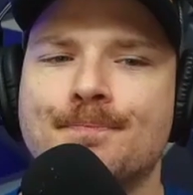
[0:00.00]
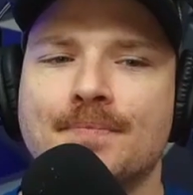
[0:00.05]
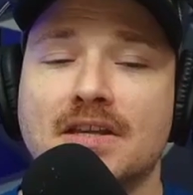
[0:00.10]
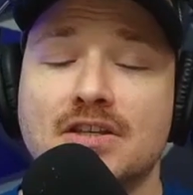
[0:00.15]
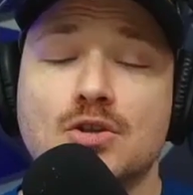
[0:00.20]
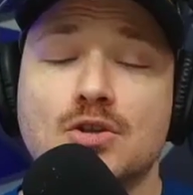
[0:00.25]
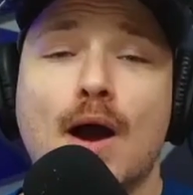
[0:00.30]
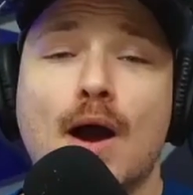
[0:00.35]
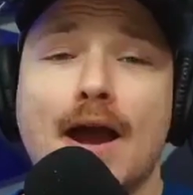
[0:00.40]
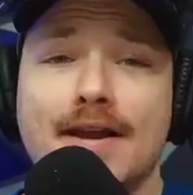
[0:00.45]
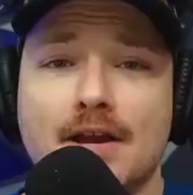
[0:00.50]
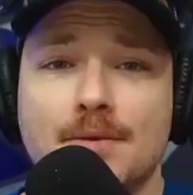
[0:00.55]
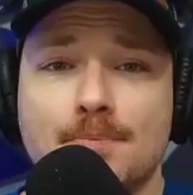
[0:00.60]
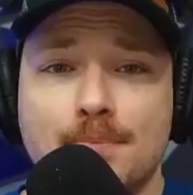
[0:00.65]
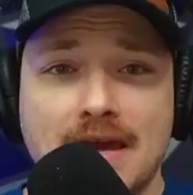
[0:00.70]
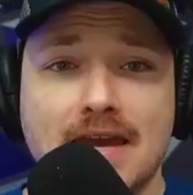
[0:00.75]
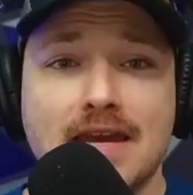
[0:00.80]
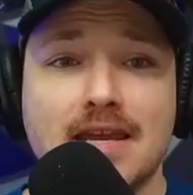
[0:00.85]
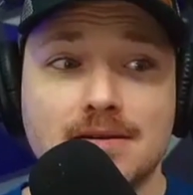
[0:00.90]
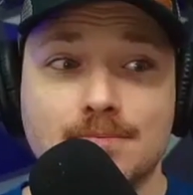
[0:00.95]
So I got
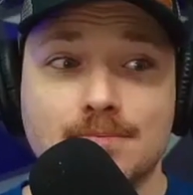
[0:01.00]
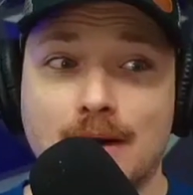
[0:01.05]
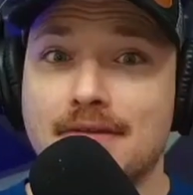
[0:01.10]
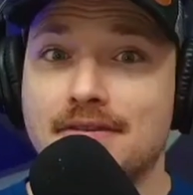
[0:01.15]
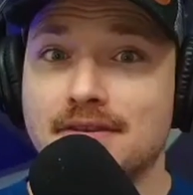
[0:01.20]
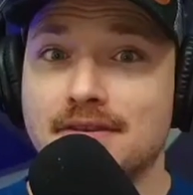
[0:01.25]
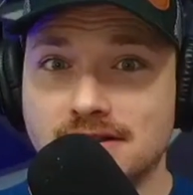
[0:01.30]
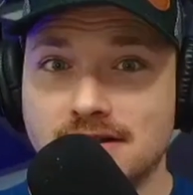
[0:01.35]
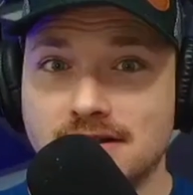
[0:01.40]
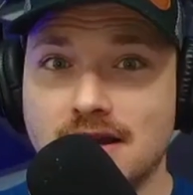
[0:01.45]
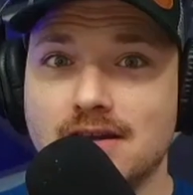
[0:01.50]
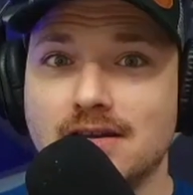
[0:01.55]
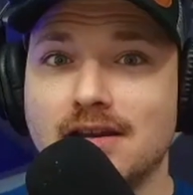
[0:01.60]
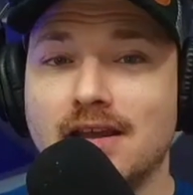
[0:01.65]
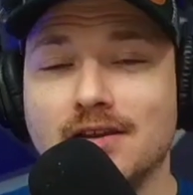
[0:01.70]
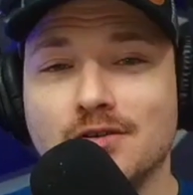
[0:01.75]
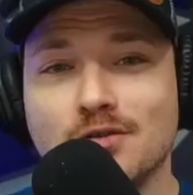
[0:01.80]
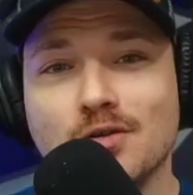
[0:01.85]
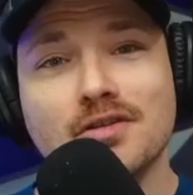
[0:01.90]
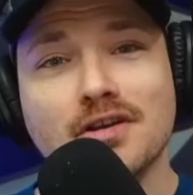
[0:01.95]
paid by the state
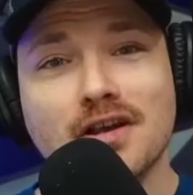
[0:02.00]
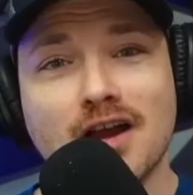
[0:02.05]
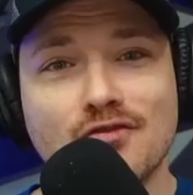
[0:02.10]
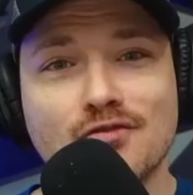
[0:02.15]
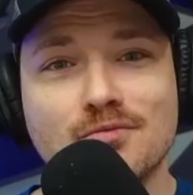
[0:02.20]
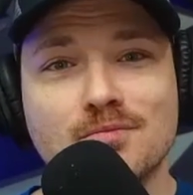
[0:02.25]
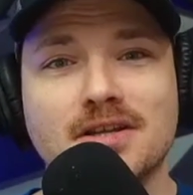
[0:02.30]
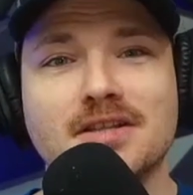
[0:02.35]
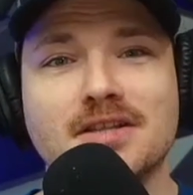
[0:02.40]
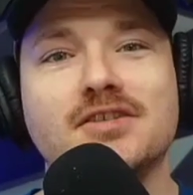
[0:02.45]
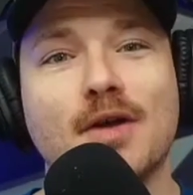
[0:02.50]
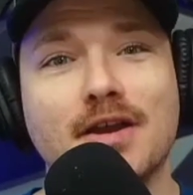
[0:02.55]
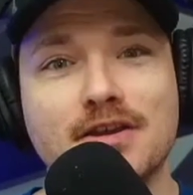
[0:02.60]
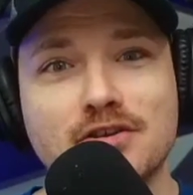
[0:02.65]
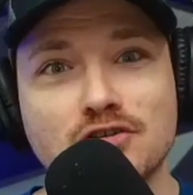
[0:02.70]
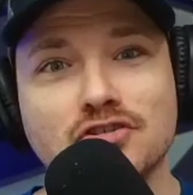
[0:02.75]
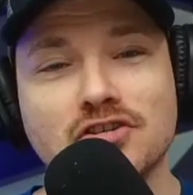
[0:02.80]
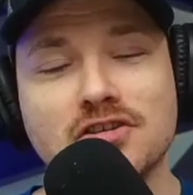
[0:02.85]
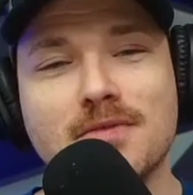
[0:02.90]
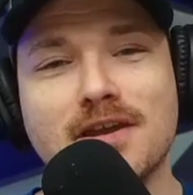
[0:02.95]
and or the government. So I
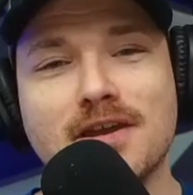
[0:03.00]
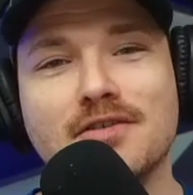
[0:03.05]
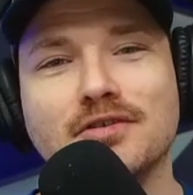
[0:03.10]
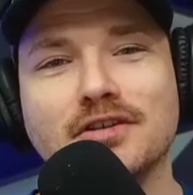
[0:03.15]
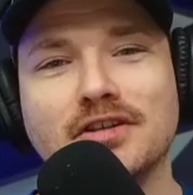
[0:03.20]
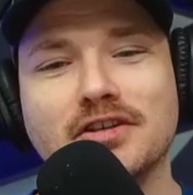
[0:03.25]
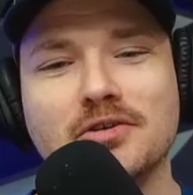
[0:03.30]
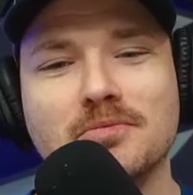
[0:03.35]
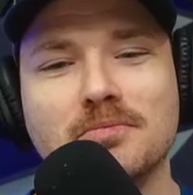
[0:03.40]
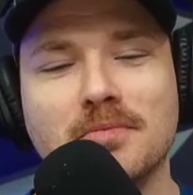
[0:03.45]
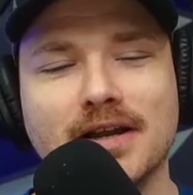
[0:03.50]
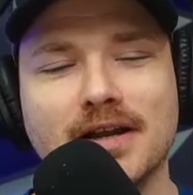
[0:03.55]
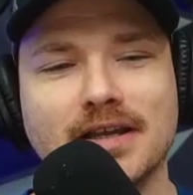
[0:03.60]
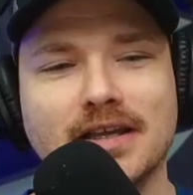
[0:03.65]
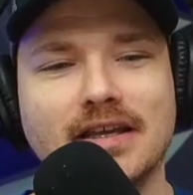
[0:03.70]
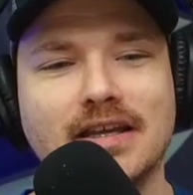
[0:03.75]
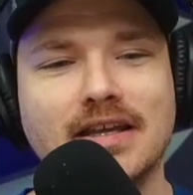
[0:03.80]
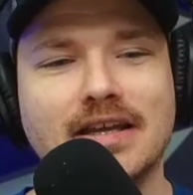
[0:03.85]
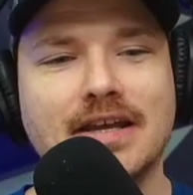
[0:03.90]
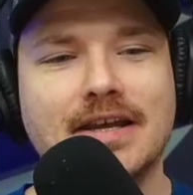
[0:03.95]
usually made really good money.